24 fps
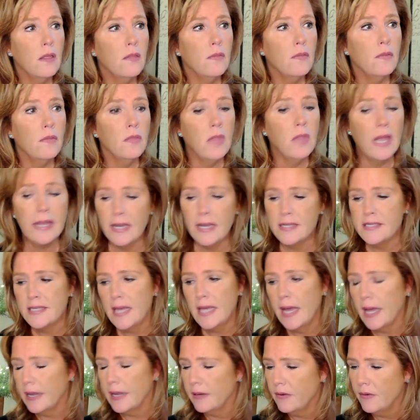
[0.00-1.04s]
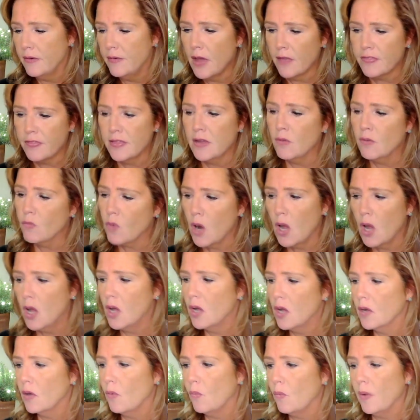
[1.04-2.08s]
like I said, nothing
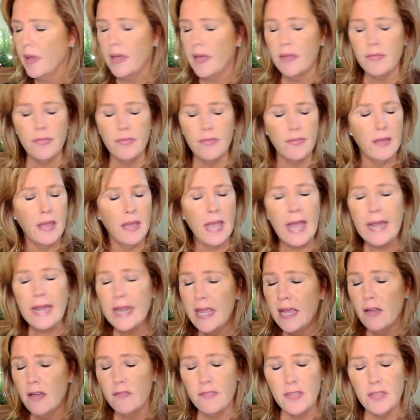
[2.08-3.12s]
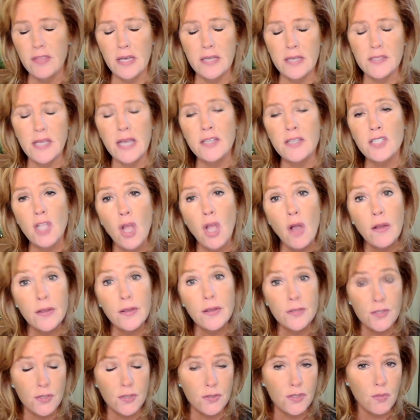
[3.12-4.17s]
wrong with any of this as long
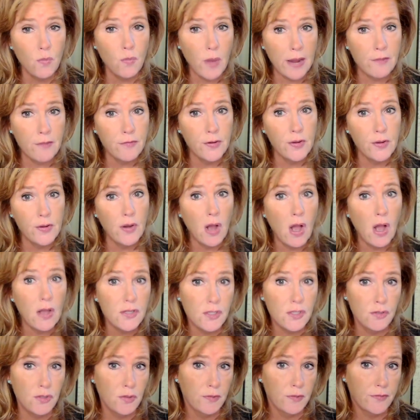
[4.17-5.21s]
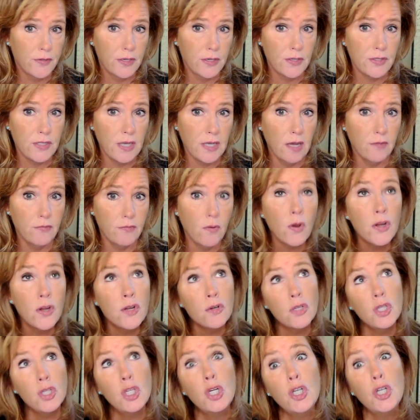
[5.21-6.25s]
as there's a way for you to also do it for yourself, or you're
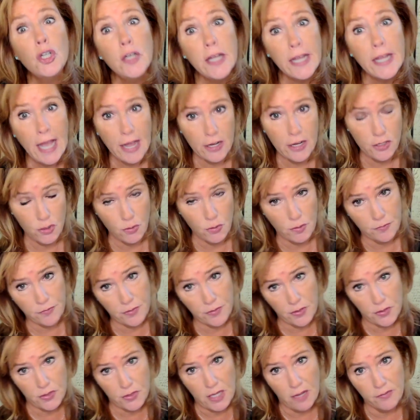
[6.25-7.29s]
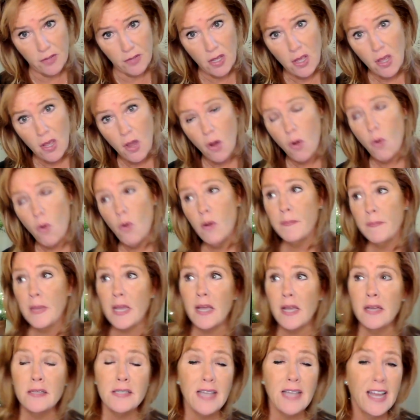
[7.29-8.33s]
learning how to do it for yourself.
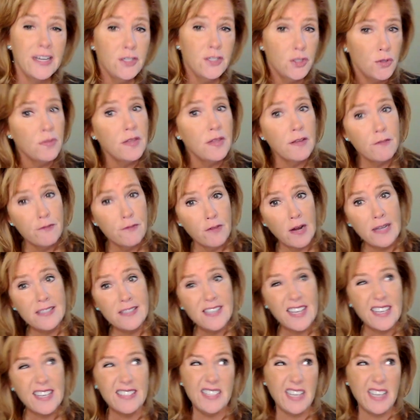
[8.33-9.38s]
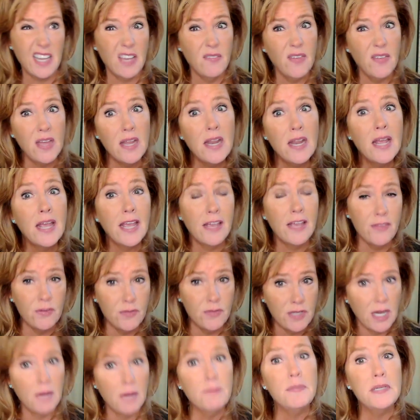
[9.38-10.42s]
Because I do think friends get sick of it if you
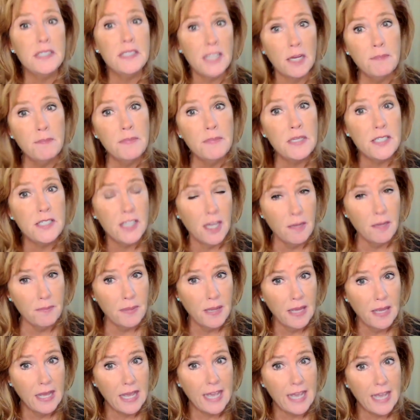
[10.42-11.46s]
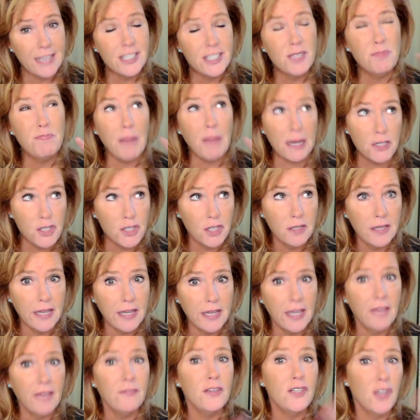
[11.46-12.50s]
dump and dump and dump, especially
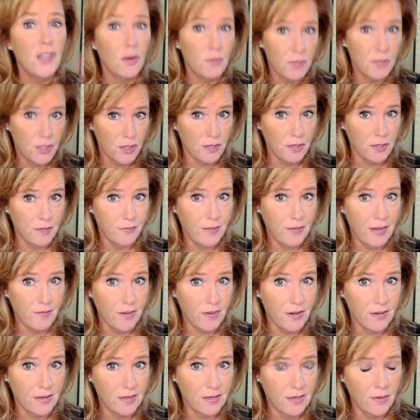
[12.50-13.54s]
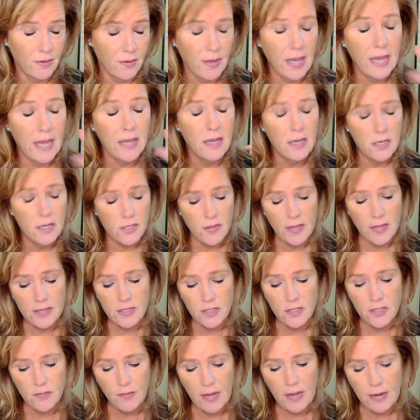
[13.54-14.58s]
if you don't return the favor. Okay. So that's a
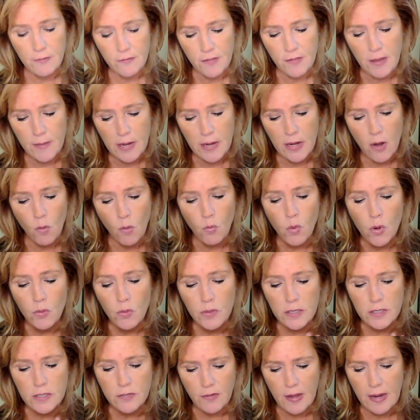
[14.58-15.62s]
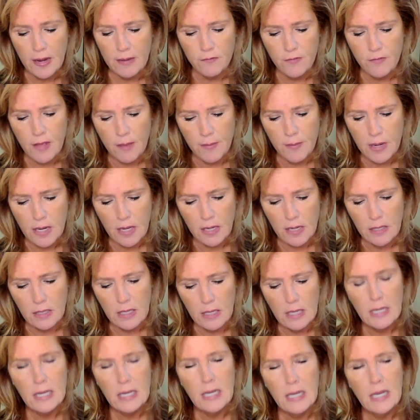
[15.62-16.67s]
divine feminine, a wounded divine feminine
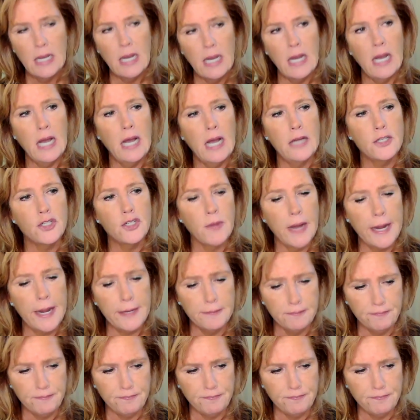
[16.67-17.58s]
trait.